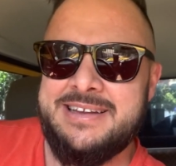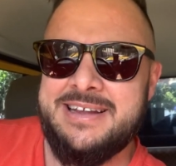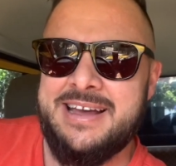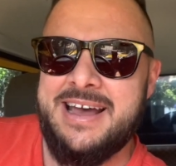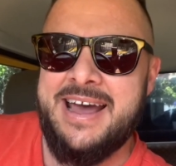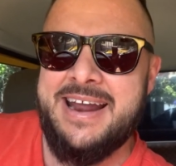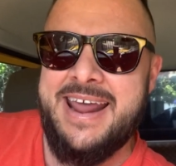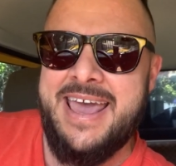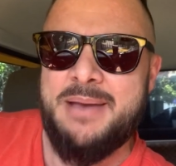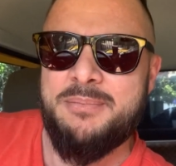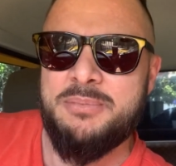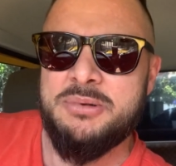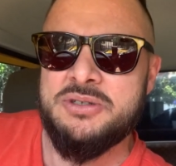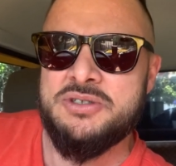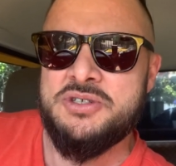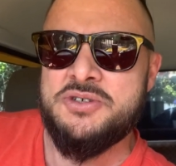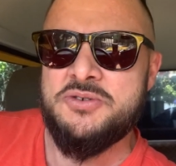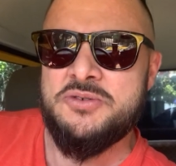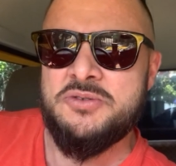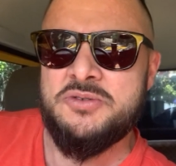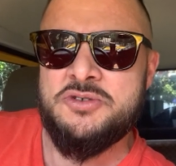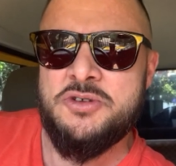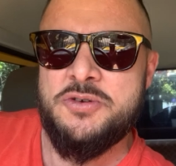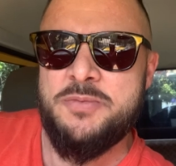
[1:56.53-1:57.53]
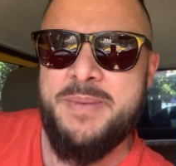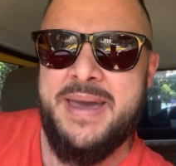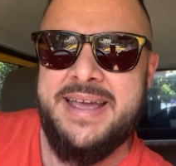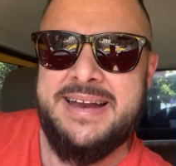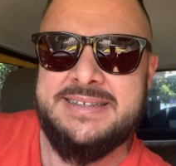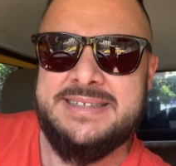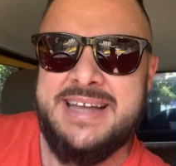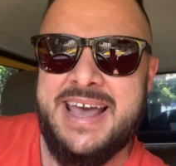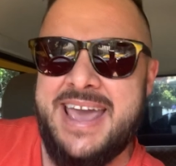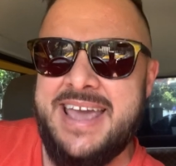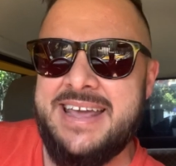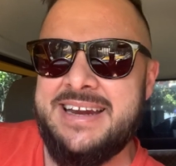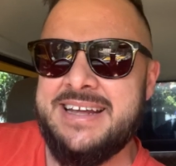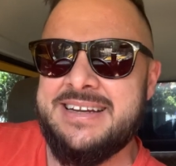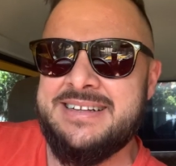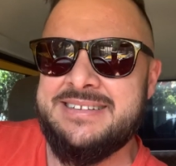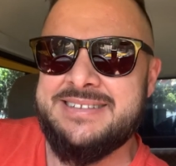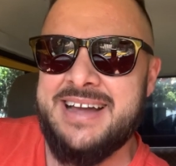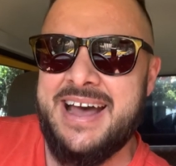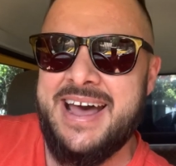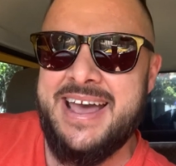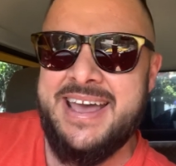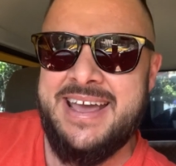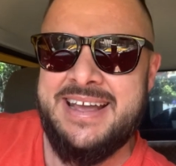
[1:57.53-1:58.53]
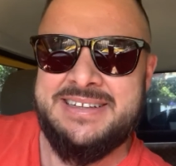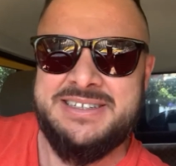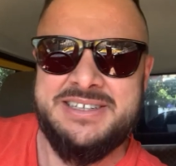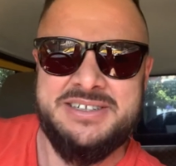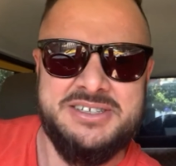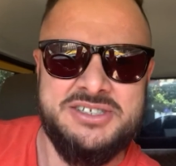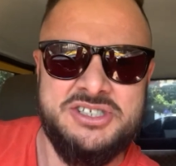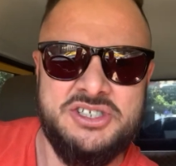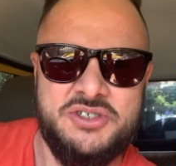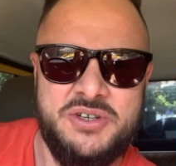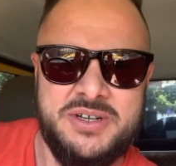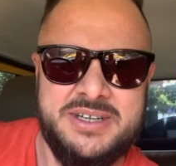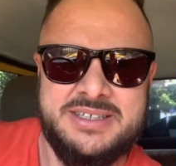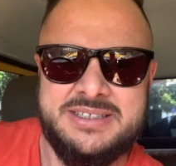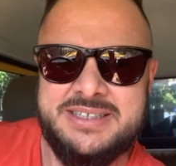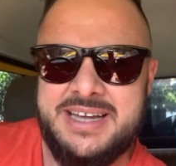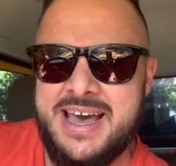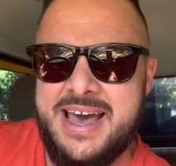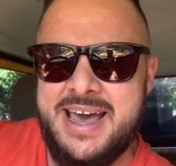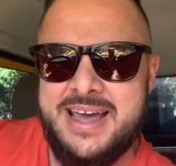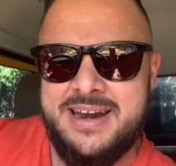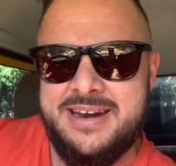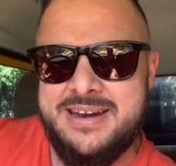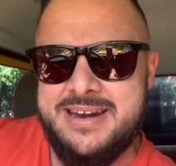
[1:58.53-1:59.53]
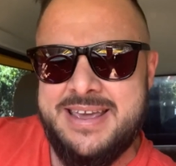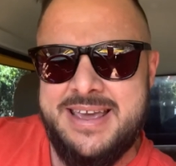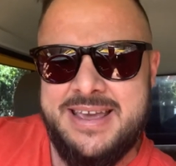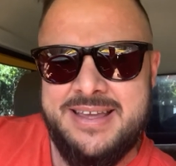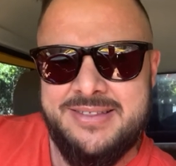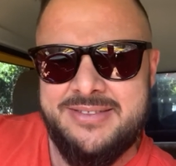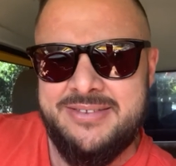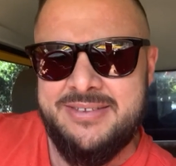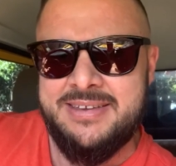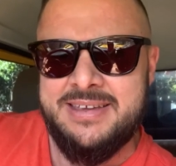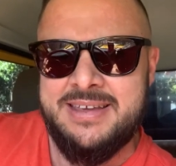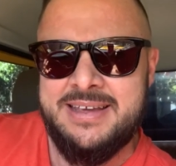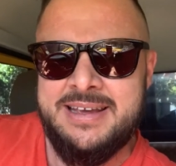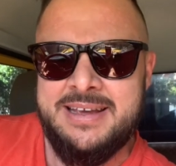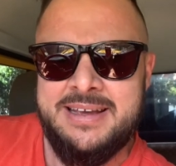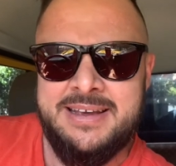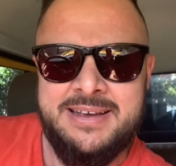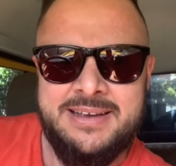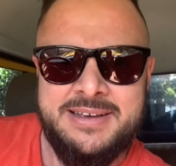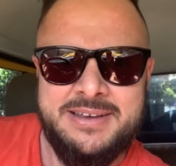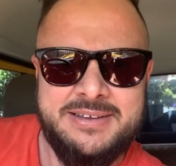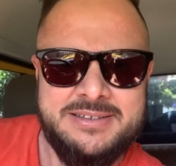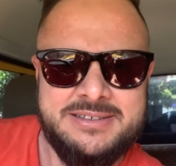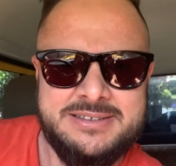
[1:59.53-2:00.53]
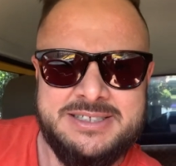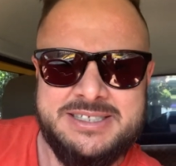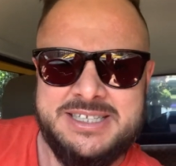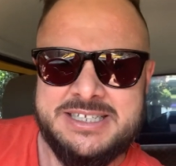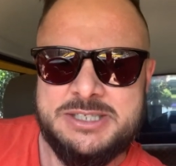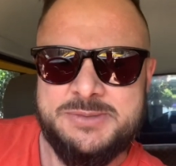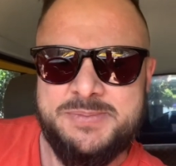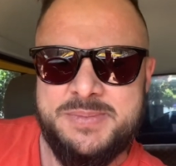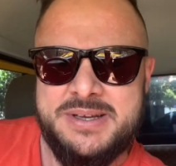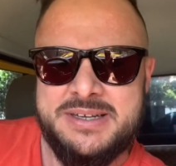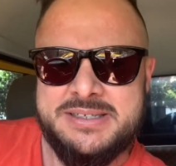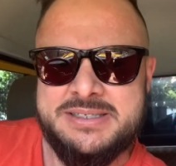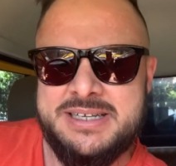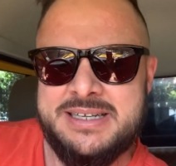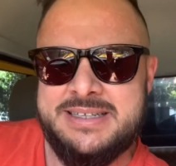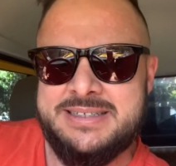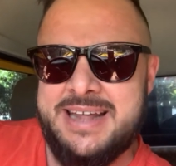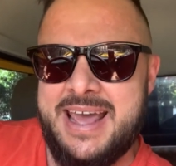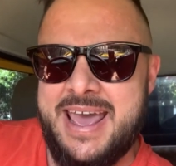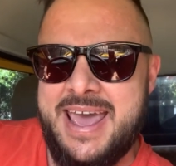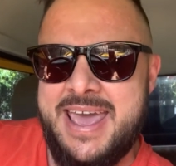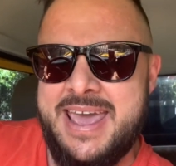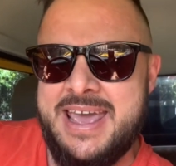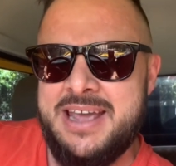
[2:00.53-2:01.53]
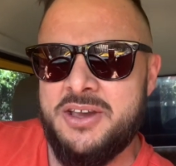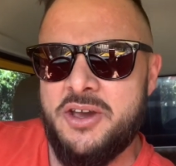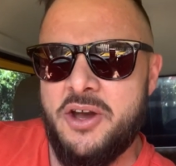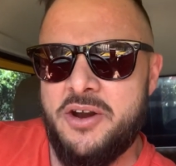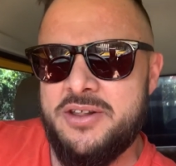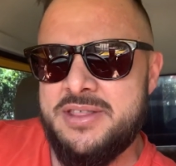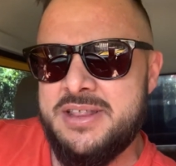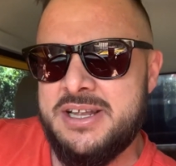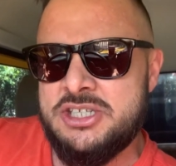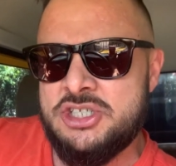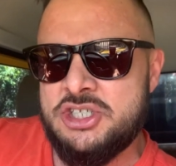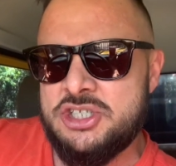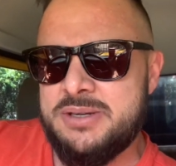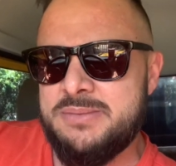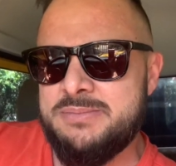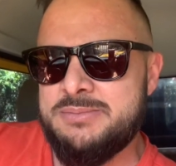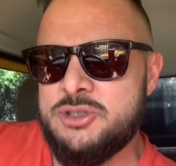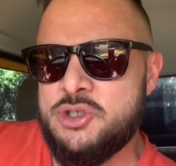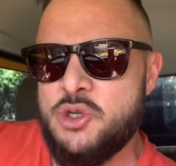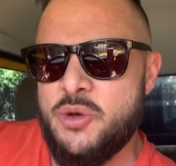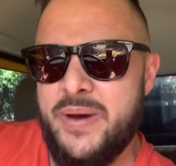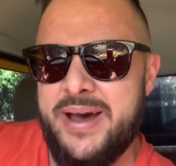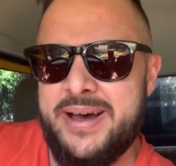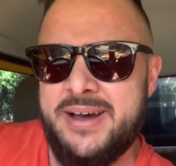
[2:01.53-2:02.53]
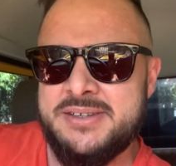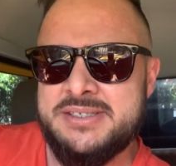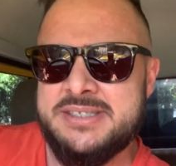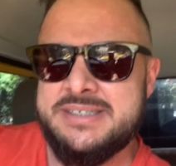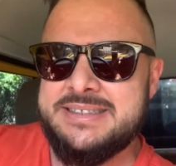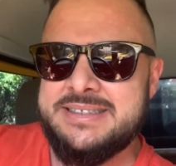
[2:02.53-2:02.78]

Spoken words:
unable to maintain a diet and a strict diet and eat 6 meals a day and go to the gym 2 hours a